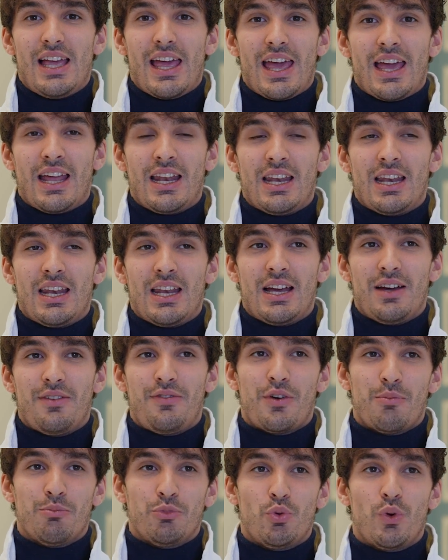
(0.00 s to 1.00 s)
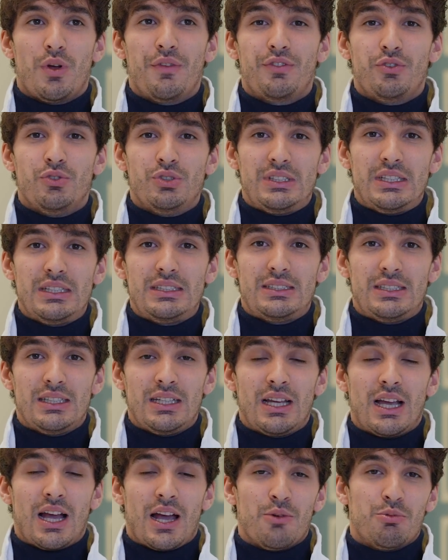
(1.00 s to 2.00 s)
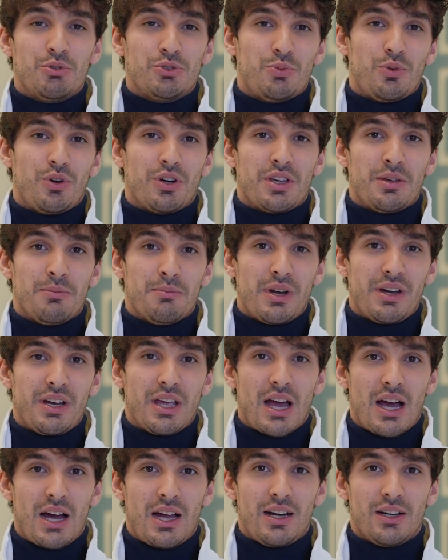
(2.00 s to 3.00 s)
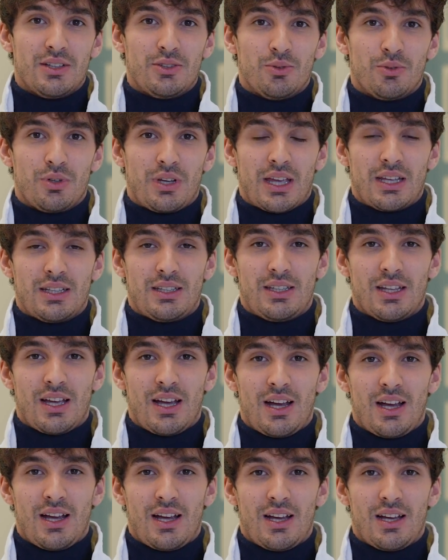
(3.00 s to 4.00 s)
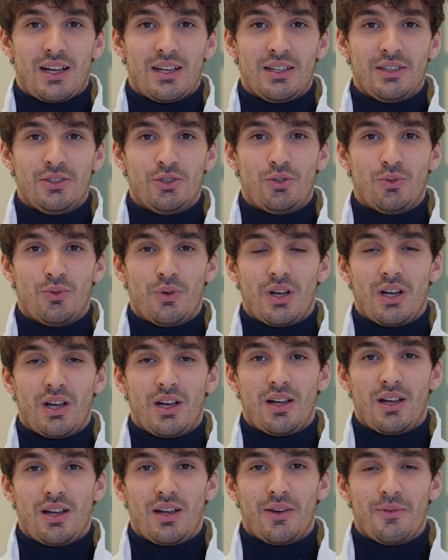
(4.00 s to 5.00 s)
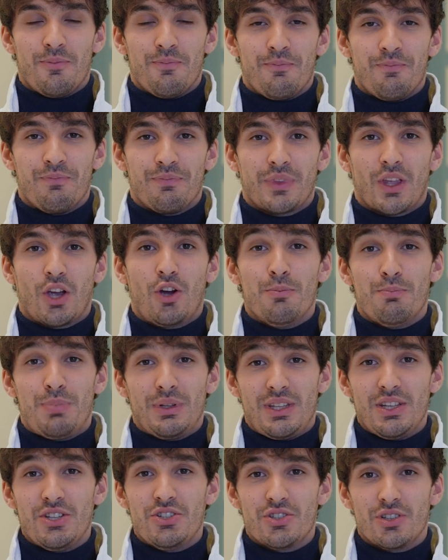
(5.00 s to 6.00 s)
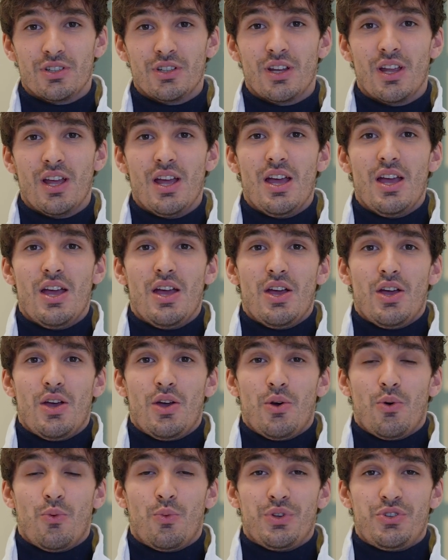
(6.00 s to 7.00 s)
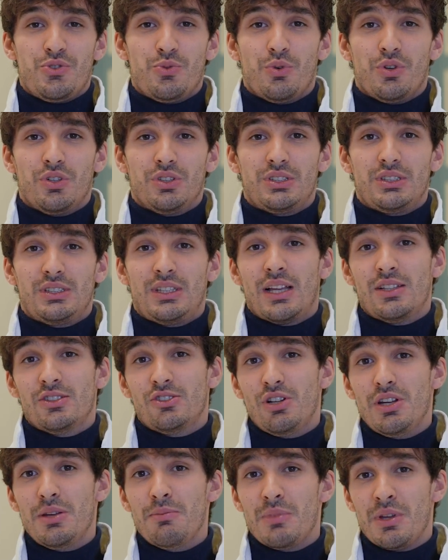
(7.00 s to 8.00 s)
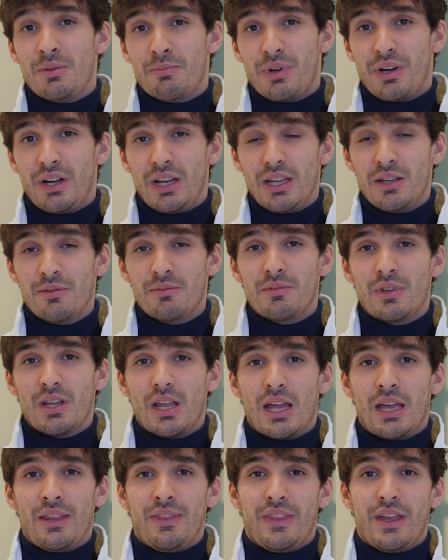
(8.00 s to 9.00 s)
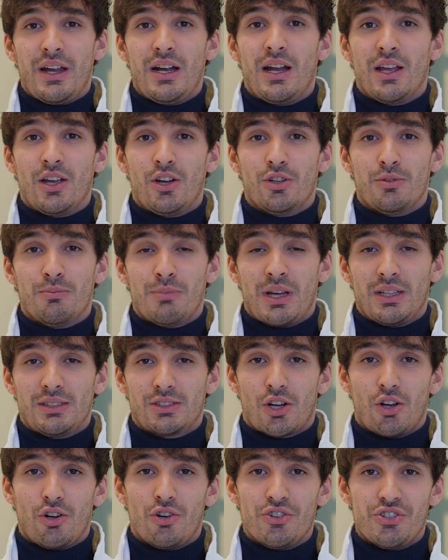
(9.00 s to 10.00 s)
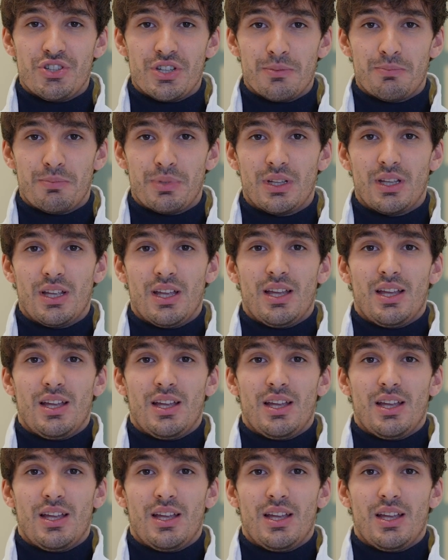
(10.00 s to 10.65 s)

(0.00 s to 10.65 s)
And from 12 to 16, I was working very hard to get into a competition, which was Tanzolim in Berlin, and there I got my scholarship